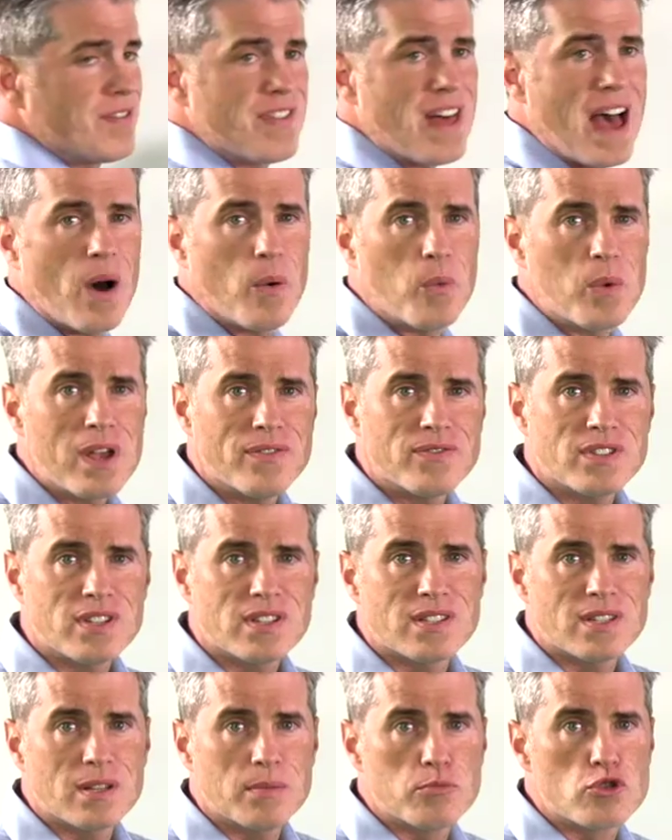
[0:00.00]
that, we have to
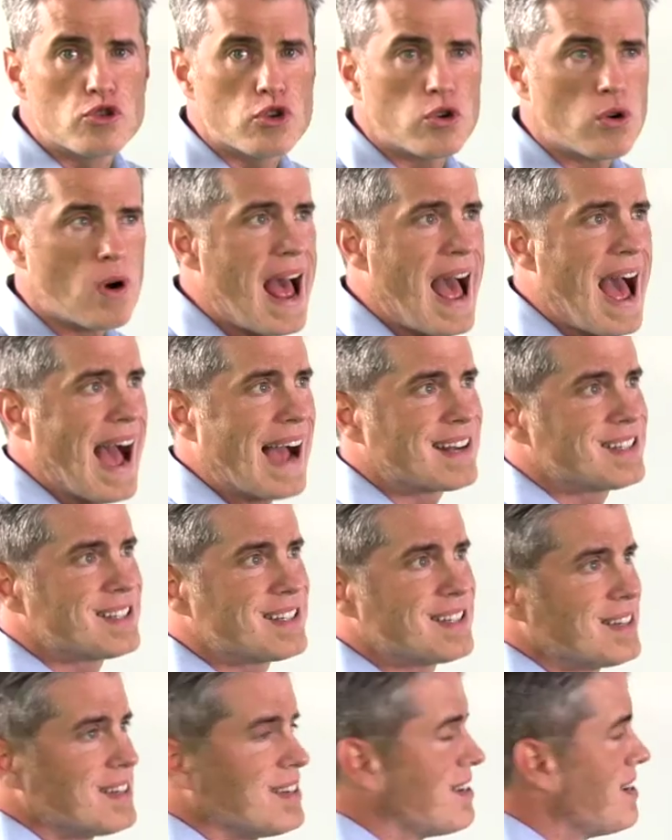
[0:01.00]

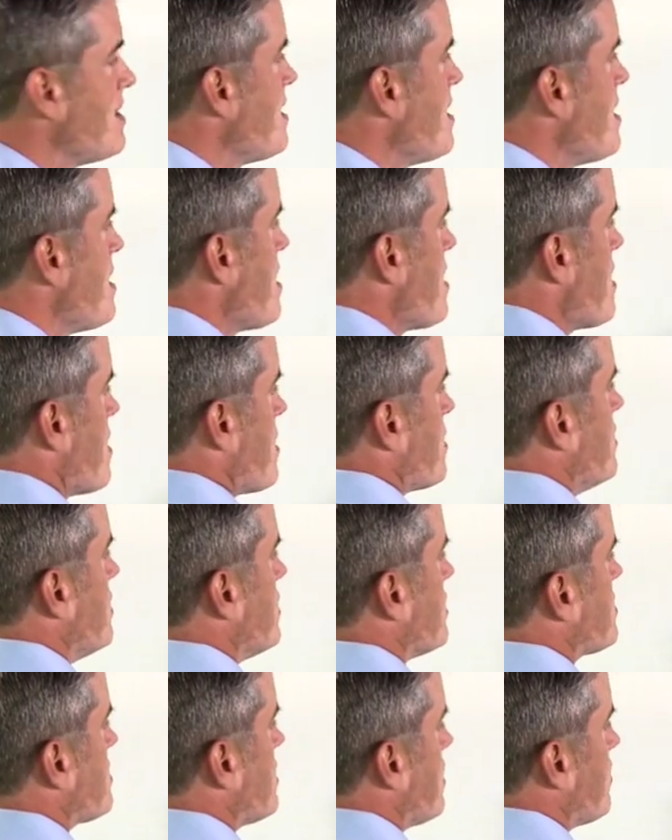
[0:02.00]
subtract
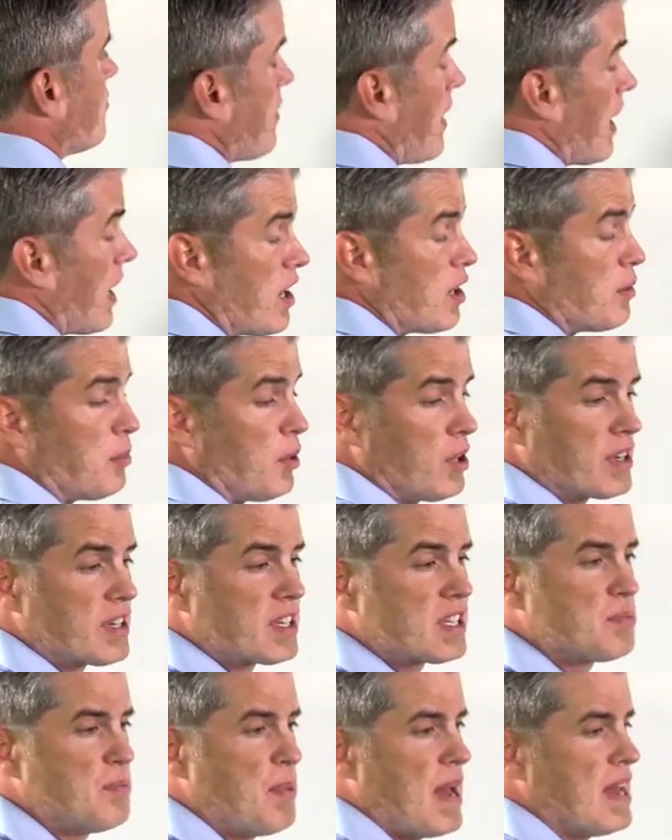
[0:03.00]
this variable
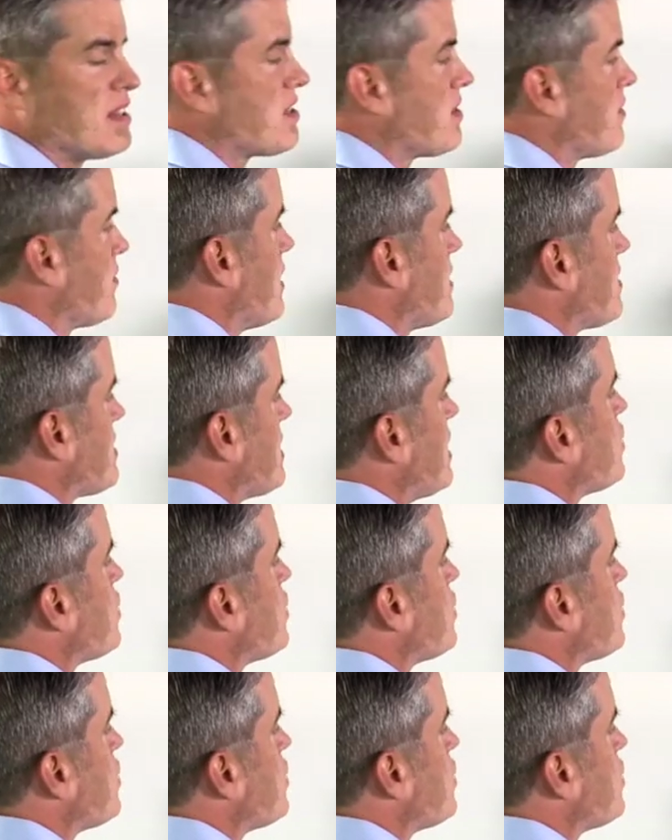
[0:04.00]
expense of, let's say,